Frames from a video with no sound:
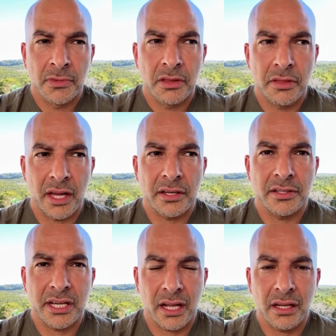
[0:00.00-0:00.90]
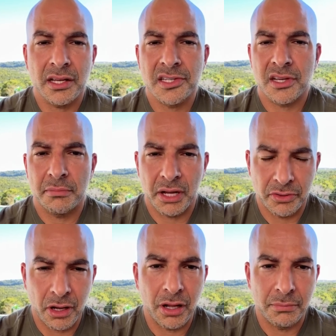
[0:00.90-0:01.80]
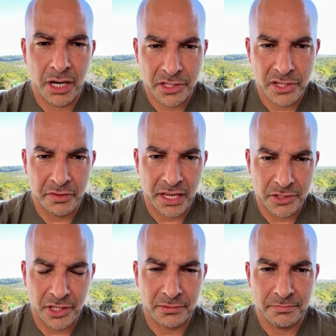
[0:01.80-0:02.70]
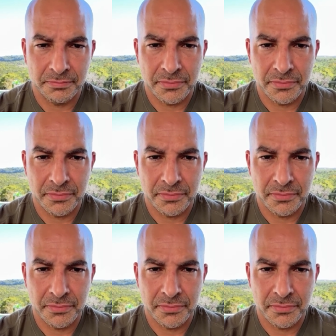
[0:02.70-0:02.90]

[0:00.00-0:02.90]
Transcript: that tell us about the hallmarks of aging.